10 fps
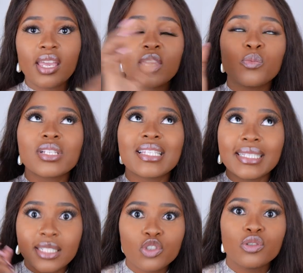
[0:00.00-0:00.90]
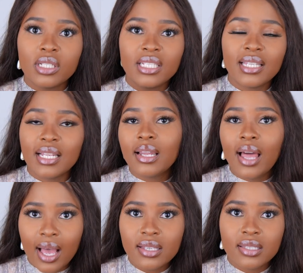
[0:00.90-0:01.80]
It was literally the
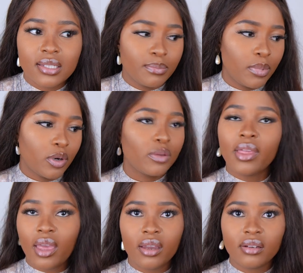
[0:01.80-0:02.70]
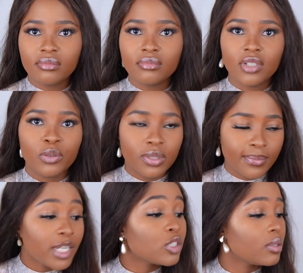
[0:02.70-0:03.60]
last bottle there. It was
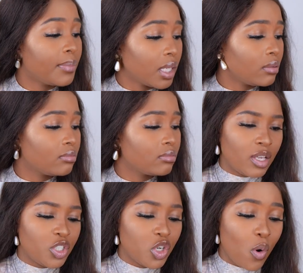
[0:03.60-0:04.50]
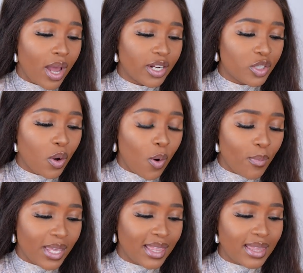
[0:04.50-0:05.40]
meant to be. Joanna
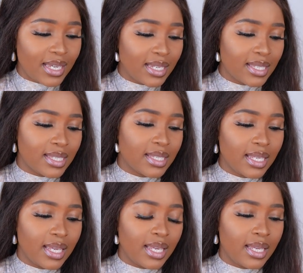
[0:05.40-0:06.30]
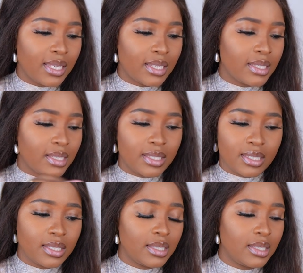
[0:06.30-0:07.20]
told me this
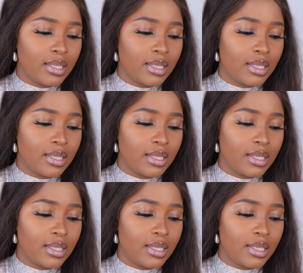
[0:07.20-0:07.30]
is